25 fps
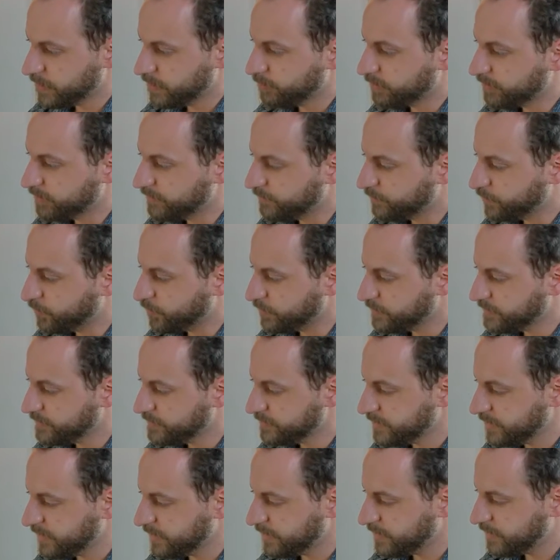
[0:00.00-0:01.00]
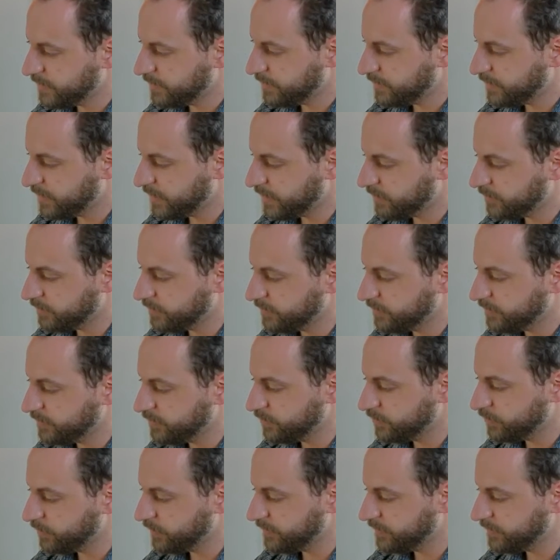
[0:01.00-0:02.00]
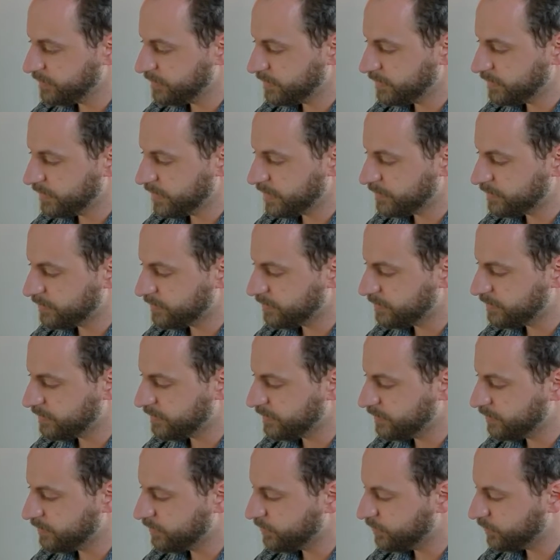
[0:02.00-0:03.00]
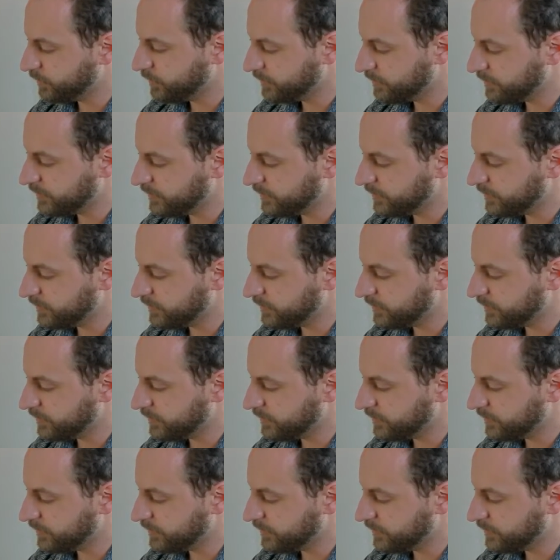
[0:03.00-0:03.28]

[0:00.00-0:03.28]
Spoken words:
before scanning, how to deal with it, how to deal with